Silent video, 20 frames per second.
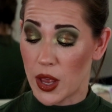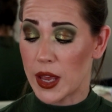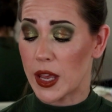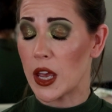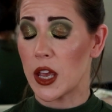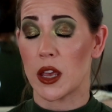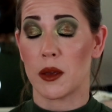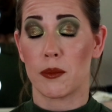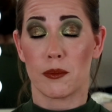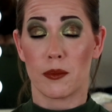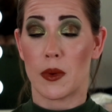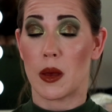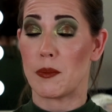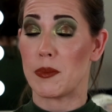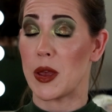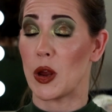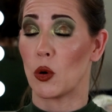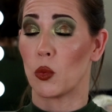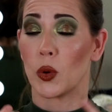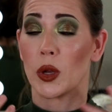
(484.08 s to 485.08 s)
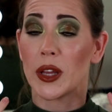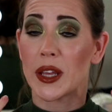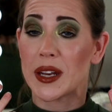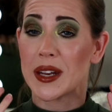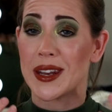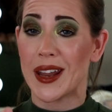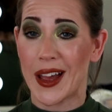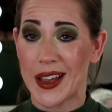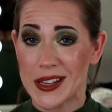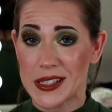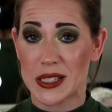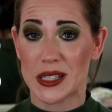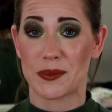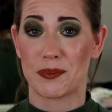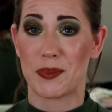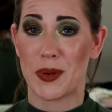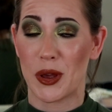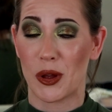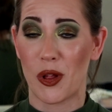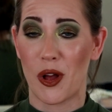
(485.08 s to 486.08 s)
It can be a really nice
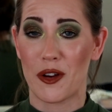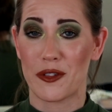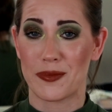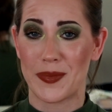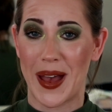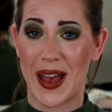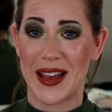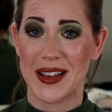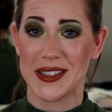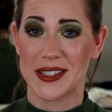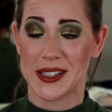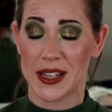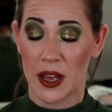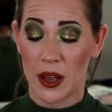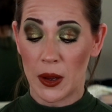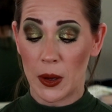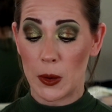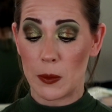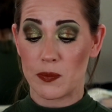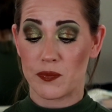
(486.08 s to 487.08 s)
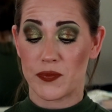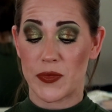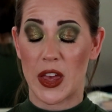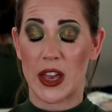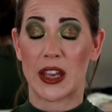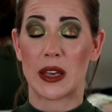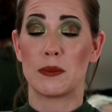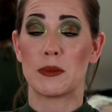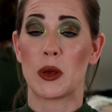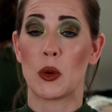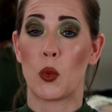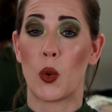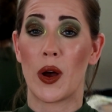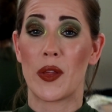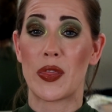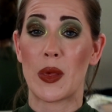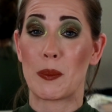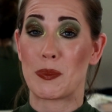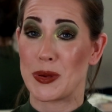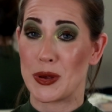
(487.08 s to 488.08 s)
peel off mask. It can be one
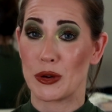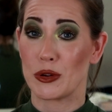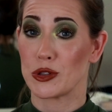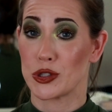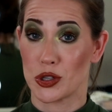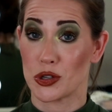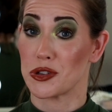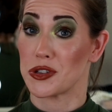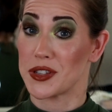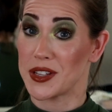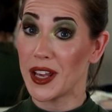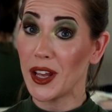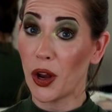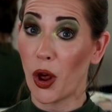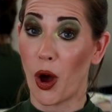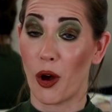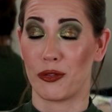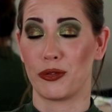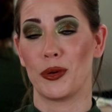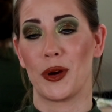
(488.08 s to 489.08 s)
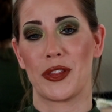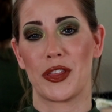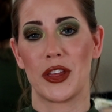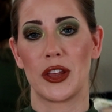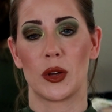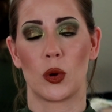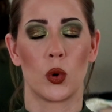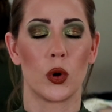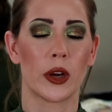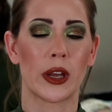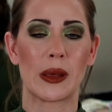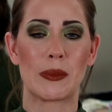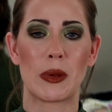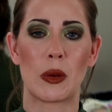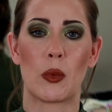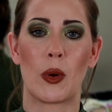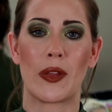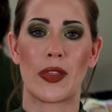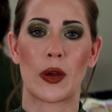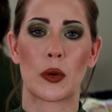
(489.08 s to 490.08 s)
that peels your skin off with it, or it could be
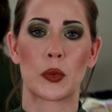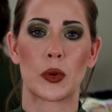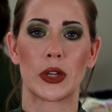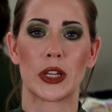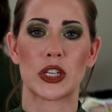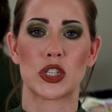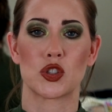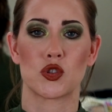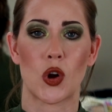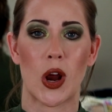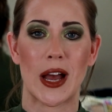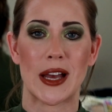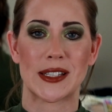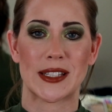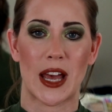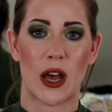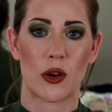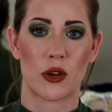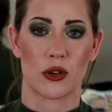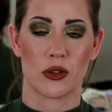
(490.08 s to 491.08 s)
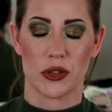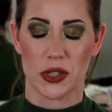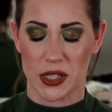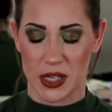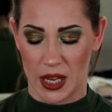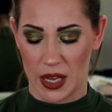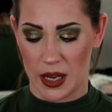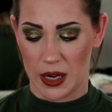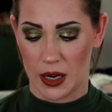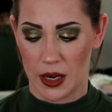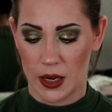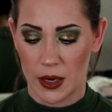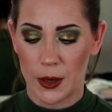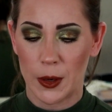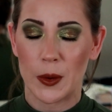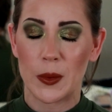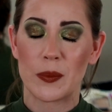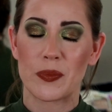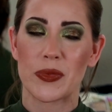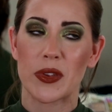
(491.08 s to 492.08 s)
one that really dries out your skin.
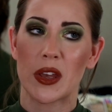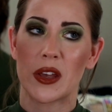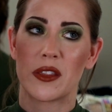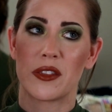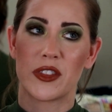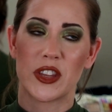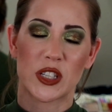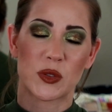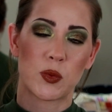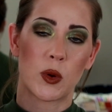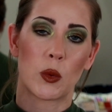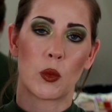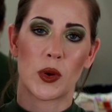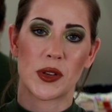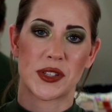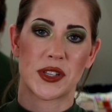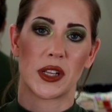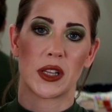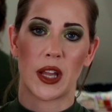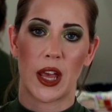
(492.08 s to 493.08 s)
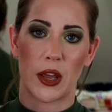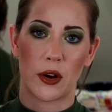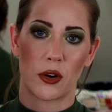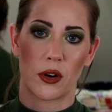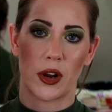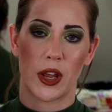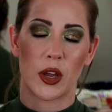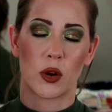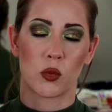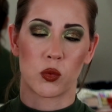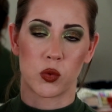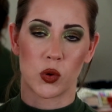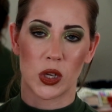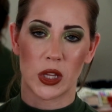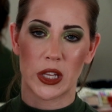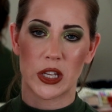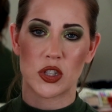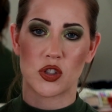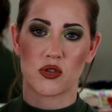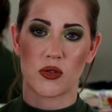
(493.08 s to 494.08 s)
This one was the later. It
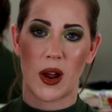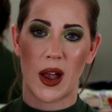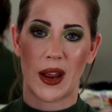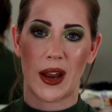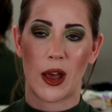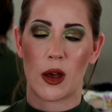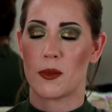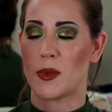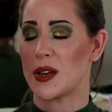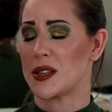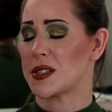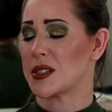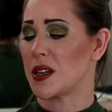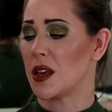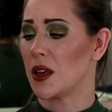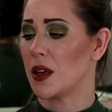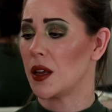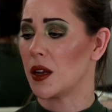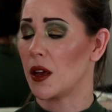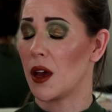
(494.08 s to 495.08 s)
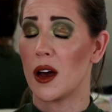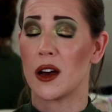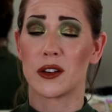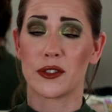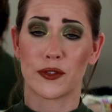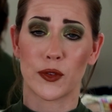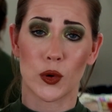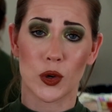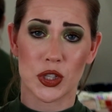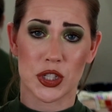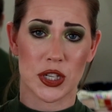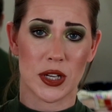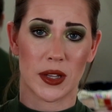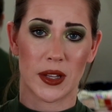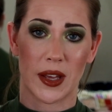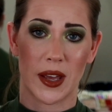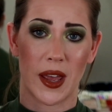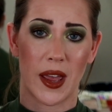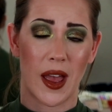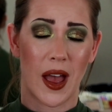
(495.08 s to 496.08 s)
really dried out my skin.
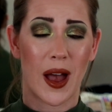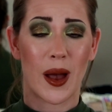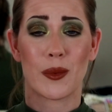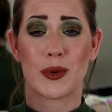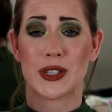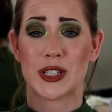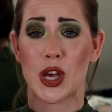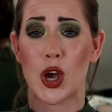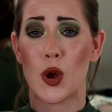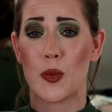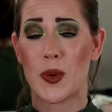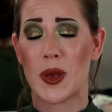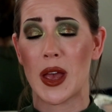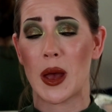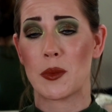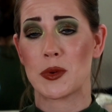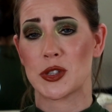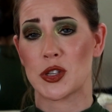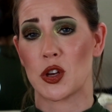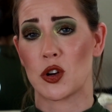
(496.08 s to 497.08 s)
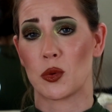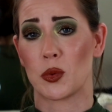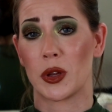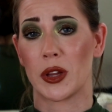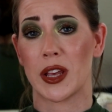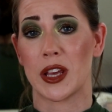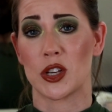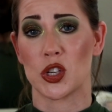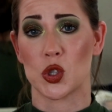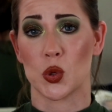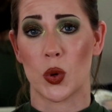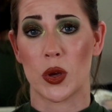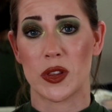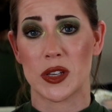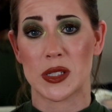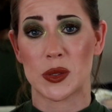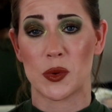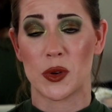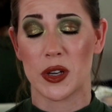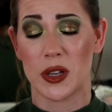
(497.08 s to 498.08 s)
Unfortunately, I was hoping I was going to really enjoy
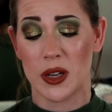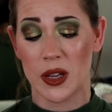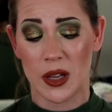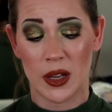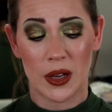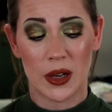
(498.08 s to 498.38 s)
this one,